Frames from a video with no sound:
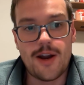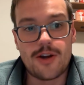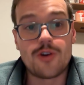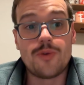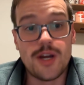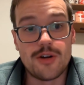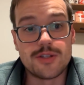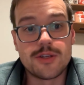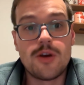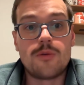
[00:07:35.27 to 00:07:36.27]

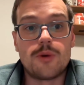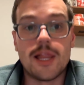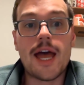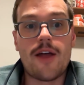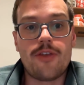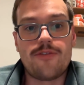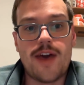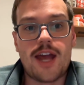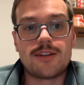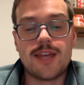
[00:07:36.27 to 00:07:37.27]
careers rely on the
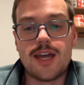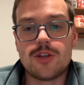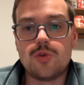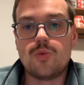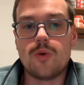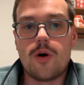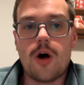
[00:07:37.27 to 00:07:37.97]
fact that you